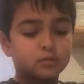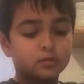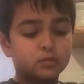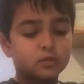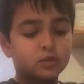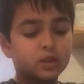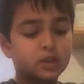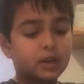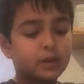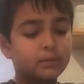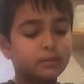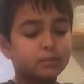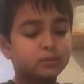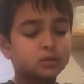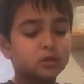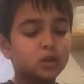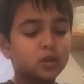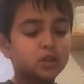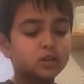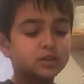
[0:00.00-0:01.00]
that
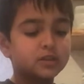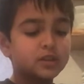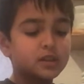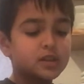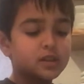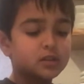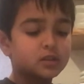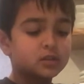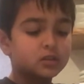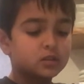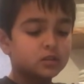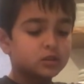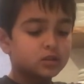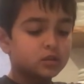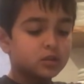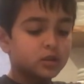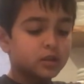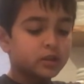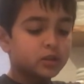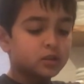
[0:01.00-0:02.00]
process
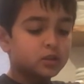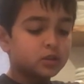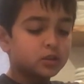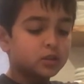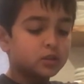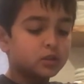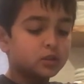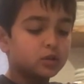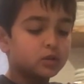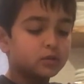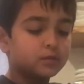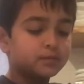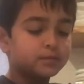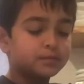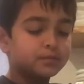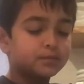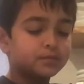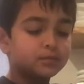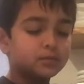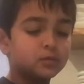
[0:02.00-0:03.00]
until
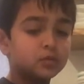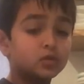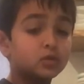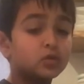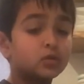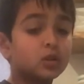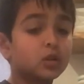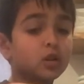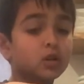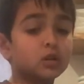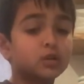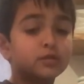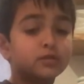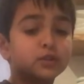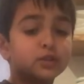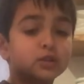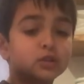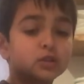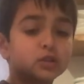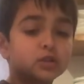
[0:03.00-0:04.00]
all of your
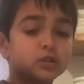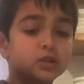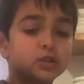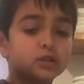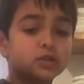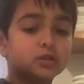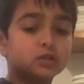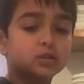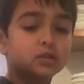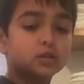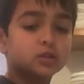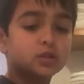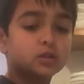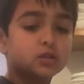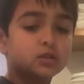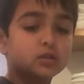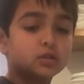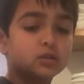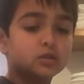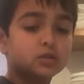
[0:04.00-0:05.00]
cookies are done.
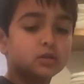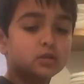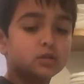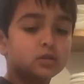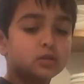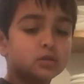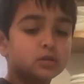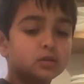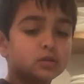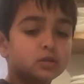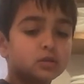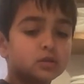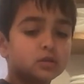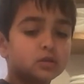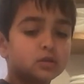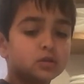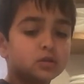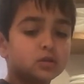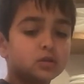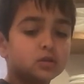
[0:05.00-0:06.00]

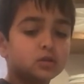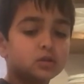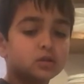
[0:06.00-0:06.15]
This